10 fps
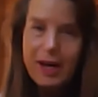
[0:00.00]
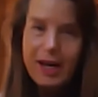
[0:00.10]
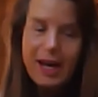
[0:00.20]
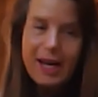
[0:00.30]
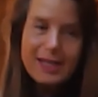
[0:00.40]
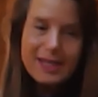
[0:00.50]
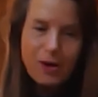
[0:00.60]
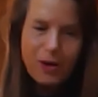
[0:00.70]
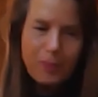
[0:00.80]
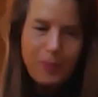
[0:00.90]
it's
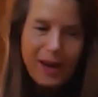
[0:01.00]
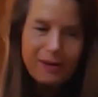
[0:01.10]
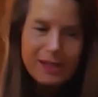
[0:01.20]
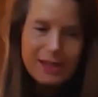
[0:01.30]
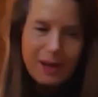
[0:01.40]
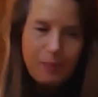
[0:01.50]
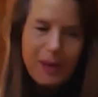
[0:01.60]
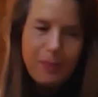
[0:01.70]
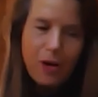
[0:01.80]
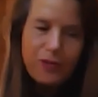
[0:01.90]
not about,
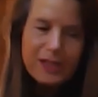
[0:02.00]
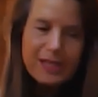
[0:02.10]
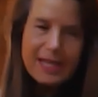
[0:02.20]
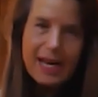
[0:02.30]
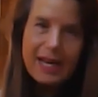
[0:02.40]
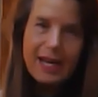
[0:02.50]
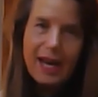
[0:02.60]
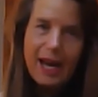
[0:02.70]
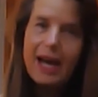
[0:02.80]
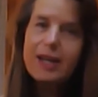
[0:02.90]
people often say,
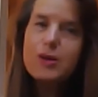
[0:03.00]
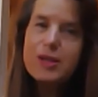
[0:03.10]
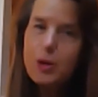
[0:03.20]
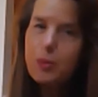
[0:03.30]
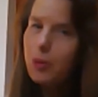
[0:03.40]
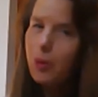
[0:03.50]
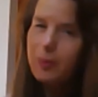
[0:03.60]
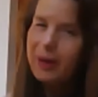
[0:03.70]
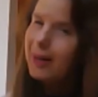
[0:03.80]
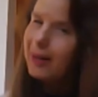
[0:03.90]
are you
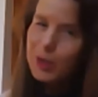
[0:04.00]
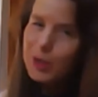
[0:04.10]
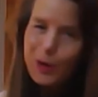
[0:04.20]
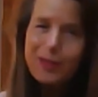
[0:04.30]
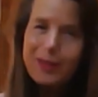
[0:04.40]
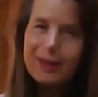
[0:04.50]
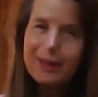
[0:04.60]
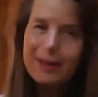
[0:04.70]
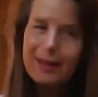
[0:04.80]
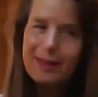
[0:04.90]
superwoman? And I don't think
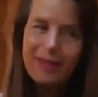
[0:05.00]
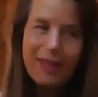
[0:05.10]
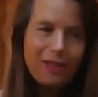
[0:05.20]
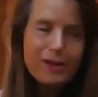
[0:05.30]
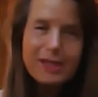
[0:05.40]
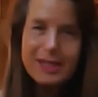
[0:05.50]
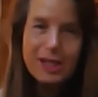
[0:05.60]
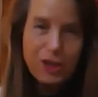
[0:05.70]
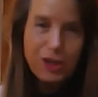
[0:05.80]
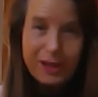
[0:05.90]
that there is
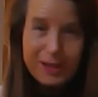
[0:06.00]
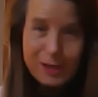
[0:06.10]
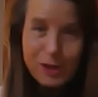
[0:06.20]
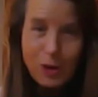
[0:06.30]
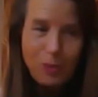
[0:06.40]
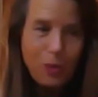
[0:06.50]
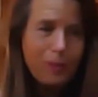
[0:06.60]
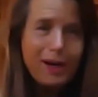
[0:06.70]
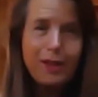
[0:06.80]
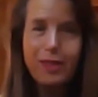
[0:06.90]
such a thing as a
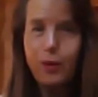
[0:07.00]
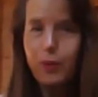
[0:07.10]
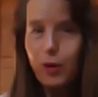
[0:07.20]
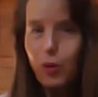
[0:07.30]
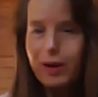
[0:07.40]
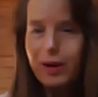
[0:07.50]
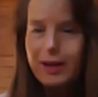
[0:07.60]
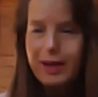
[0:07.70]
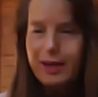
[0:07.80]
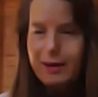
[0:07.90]
superwoman. I think we all,
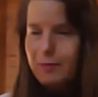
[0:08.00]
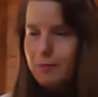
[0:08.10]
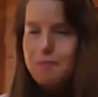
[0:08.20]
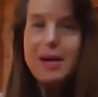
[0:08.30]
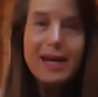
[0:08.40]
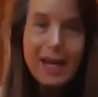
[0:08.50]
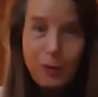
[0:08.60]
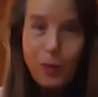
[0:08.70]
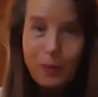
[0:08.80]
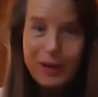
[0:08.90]
men
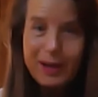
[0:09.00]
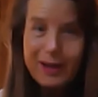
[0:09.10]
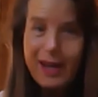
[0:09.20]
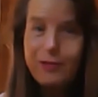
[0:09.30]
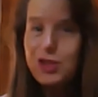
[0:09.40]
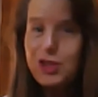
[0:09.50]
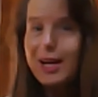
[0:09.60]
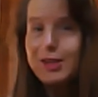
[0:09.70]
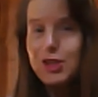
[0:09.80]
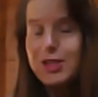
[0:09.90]
and women, have
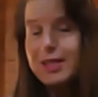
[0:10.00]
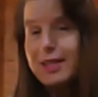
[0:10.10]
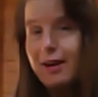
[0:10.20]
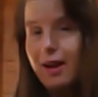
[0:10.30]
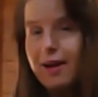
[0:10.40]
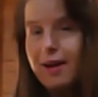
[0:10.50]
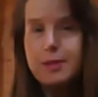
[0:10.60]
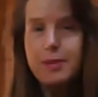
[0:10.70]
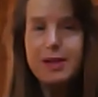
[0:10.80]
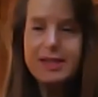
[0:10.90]
challenges in our lives,
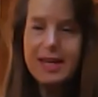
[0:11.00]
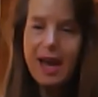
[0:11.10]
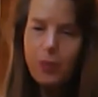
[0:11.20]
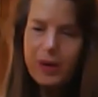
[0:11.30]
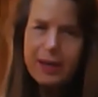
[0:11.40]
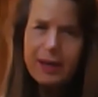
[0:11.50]
but it's how we